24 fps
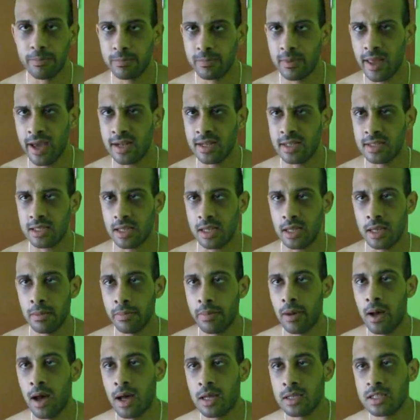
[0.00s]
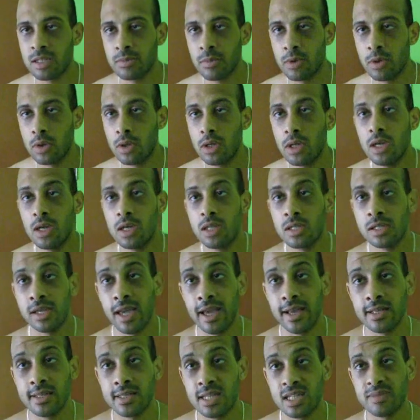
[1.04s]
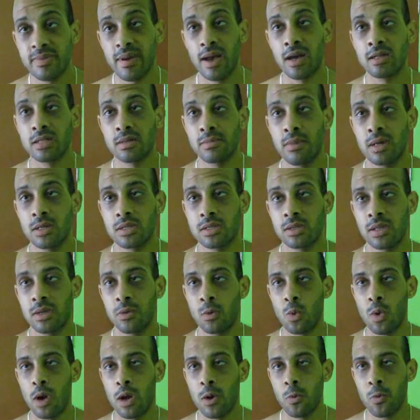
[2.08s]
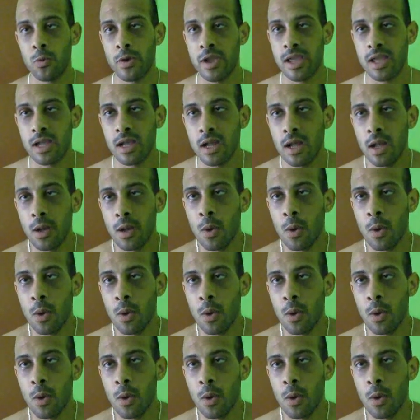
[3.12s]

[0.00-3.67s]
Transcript: That is impossible to gain 6 pounds of muscle in 1 week.